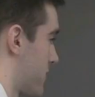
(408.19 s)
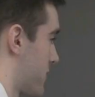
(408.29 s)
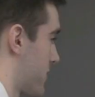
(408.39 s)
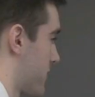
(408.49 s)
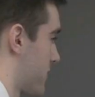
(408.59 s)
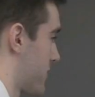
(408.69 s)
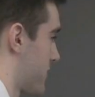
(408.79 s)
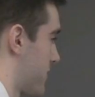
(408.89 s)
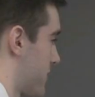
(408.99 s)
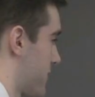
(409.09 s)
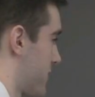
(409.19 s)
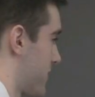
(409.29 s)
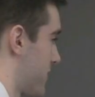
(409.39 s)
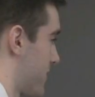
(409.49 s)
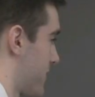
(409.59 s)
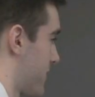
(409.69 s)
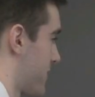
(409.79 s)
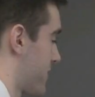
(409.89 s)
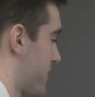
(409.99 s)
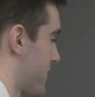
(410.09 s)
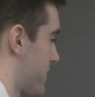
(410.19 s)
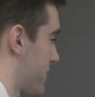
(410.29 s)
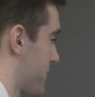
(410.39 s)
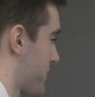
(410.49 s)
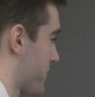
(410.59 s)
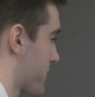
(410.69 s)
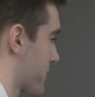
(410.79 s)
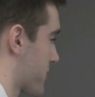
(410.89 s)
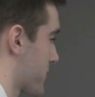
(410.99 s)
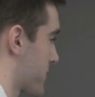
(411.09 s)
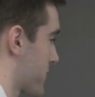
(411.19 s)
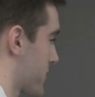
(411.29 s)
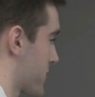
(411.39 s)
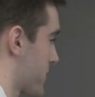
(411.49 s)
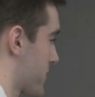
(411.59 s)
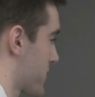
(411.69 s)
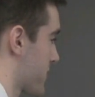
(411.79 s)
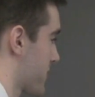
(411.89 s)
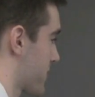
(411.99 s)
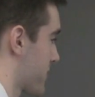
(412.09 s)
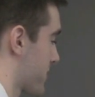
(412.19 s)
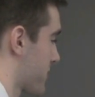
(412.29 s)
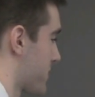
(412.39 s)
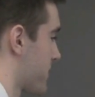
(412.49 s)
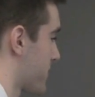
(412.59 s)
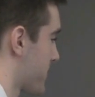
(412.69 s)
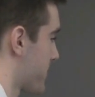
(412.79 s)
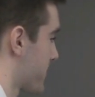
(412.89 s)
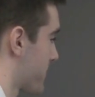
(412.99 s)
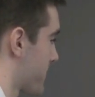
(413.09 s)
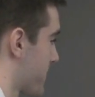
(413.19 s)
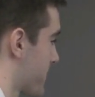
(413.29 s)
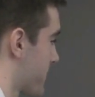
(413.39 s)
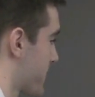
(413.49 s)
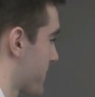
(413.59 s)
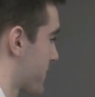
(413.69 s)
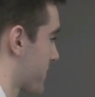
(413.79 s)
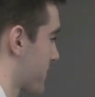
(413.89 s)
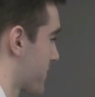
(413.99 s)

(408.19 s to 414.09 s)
No words are spoken by the person on screen.